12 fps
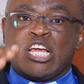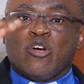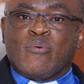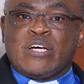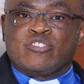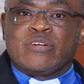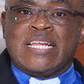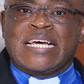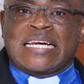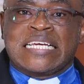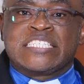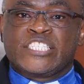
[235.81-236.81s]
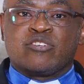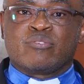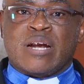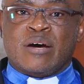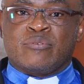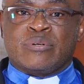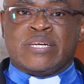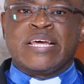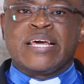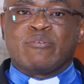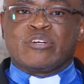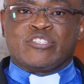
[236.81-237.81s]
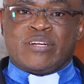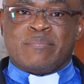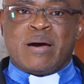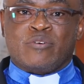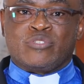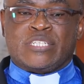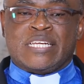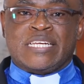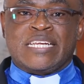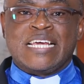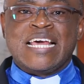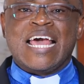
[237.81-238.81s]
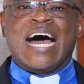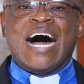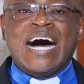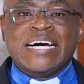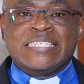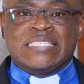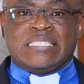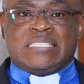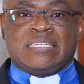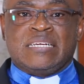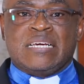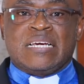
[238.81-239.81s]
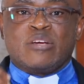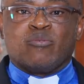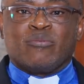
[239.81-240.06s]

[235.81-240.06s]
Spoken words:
he was on a raised ground, he was on a mountain, and he